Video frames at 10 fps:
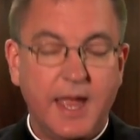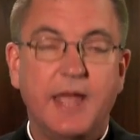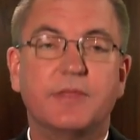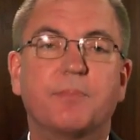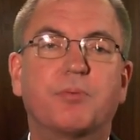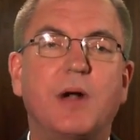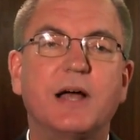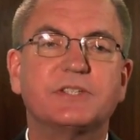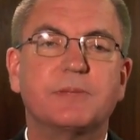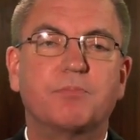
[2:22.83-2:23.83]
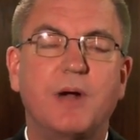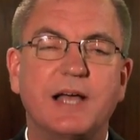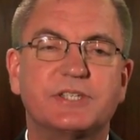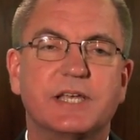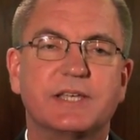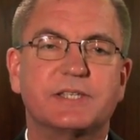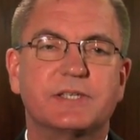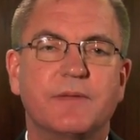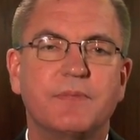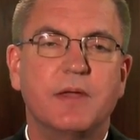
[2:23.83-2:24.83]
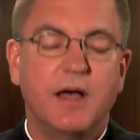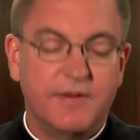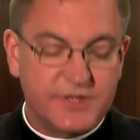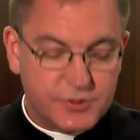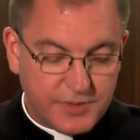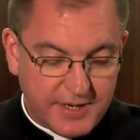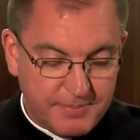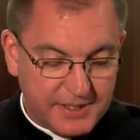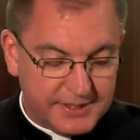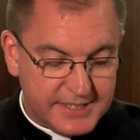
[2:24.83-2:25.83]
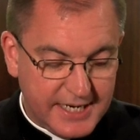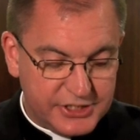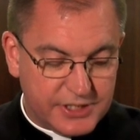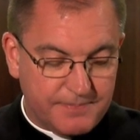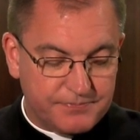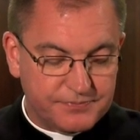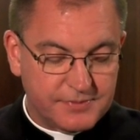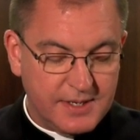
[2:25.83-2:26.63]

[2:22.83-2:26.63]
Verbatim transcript: and the process of his rehabilitation.